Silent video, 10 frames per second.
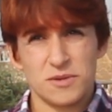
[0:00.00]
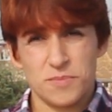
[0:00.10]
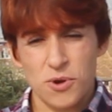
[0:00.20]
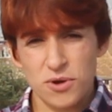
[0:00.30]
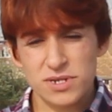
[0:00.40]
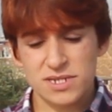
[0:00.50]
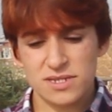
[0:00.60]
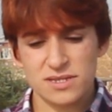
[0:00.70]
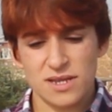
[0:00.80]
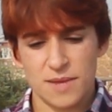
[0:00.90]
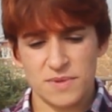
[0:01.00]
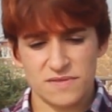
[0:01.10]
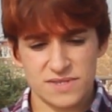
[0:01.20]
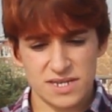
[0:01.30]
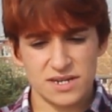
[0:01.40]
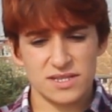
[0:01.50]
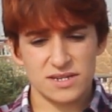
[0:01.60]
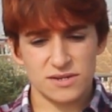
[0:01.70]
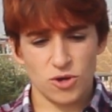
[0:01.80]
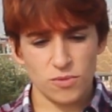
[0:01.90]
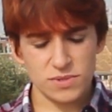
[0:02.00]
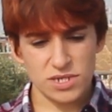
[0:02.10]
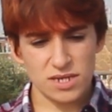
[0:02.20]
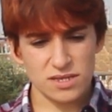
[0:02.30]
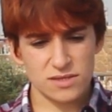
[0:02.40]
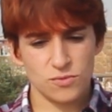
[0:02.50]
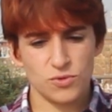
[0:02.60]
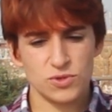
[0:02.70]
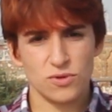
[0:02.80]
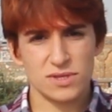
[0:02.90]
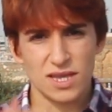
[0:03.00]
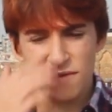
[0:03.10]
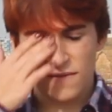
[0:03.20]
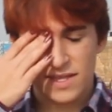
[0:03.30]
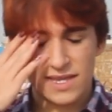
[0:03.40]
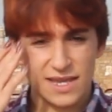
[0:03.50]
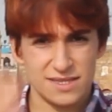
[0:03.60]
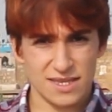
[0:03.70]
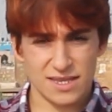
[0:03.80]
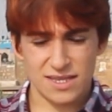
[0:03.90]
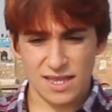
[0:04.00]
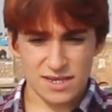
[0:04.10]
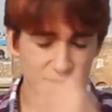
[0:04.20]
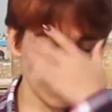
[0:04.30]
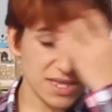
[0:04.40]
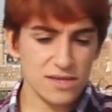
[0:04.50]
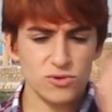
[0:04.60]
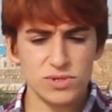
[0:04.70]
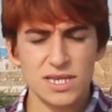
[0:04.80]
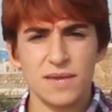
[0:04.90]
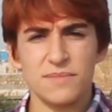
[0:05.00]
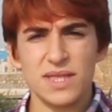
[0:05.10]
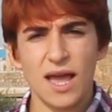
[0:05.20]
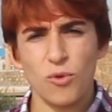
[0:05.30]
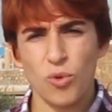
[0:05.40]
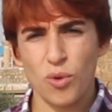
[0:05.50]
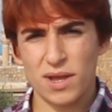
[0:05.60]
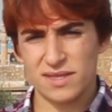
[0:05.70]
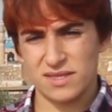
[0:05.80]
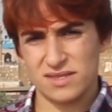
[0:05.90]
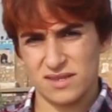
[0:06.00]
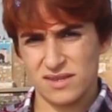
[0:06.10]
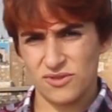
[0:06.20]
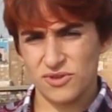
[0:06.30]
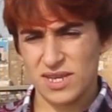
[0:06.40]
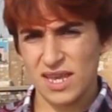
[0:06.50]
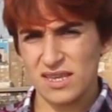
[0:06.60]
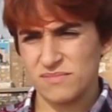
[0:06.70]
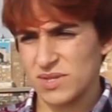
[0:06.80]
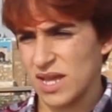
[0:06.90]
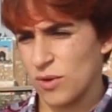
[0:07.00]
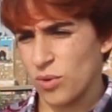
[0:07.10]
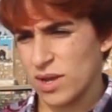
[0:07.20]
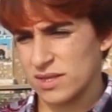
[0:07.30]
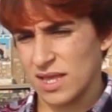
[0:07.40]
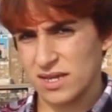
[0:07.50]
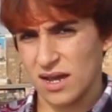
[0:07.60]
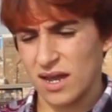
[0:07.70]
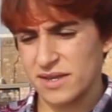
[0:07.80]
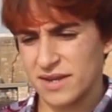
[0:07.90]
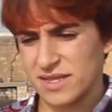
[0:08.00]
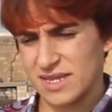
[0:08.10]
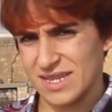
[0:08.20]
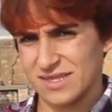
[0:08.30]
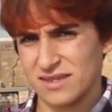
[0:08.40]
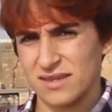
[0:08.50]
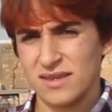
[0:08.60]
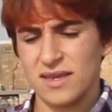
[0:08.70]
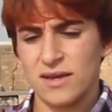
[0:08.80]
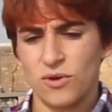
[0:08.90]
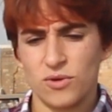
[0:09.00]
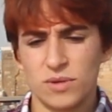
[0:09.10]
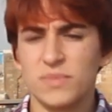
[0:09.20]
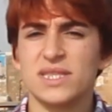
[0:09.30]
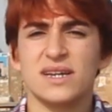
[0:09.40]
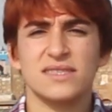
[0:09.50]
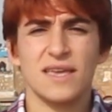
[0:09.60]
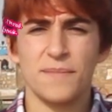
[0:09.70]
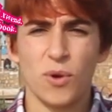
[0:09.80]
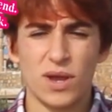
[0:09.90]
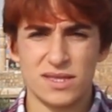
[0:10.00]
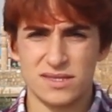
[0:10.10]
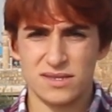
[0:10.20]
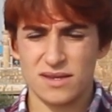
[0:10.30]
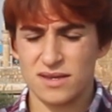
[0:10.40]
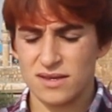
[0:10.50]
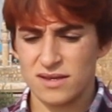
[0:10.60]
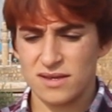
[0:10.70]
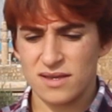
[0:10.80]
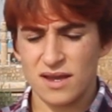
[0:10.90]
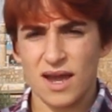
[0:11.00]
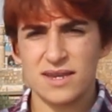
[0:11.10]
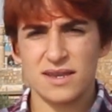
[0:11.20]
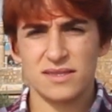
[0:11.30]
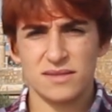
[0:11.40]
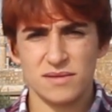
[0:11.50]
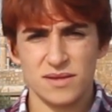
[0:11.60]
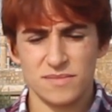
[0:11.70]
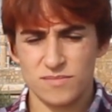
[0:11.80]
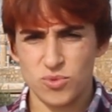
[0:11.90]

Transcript: person, I mean singular object, we don't have any ending. Like min, you say min aw khwand, okay, min aw khwand, like I read it, or min kitab khwand, I read the